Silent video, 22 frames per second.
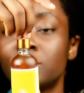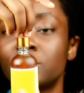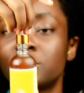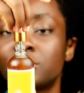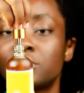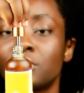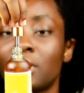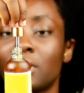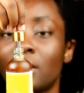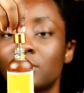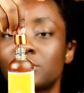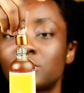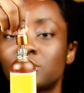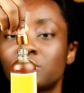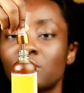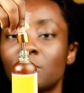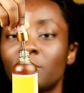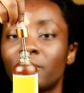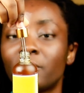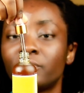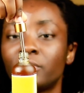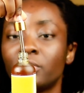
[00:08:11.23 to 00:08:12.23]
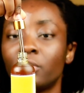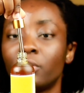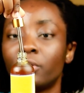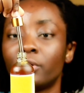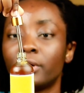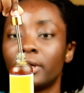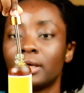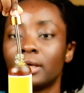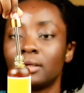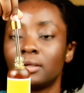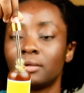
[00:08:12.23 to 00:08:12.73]
soak out some of the
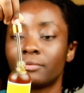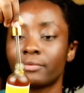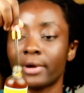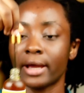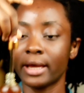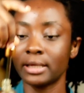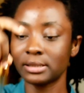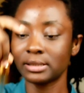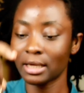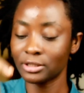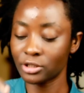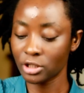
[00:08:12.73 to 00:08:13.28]
oil, right,